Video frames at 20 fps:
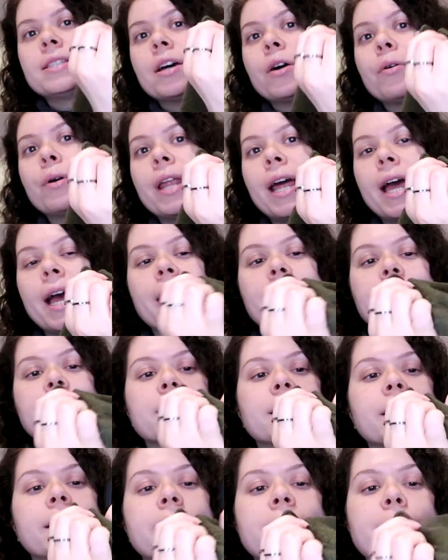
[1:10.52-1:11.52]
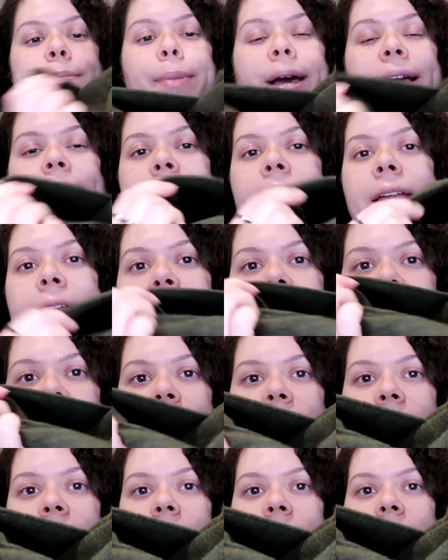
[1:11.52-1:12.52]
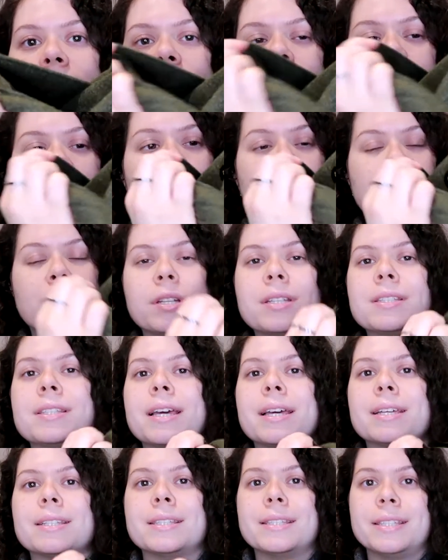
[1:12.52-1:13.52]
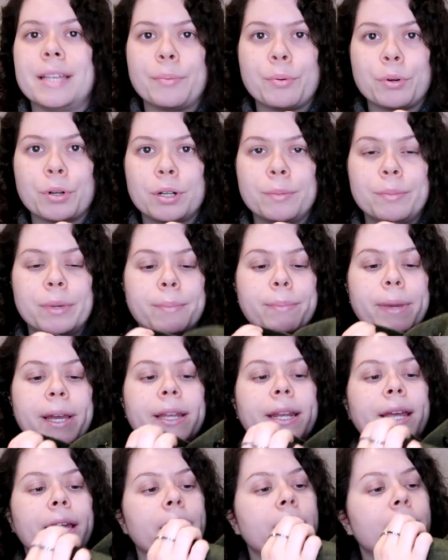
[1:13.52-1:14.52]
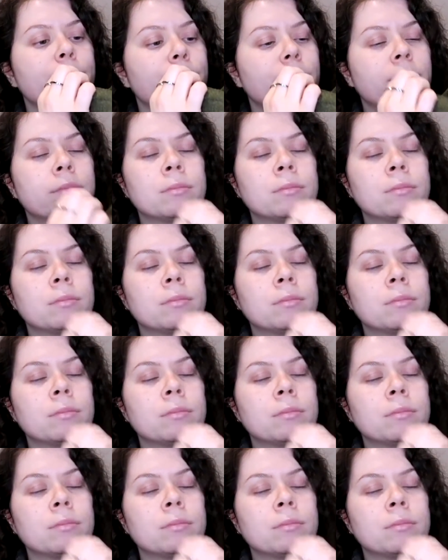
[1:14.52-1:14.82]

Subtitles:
so it has this magnetic, I was gonna say a zipper, but magnetic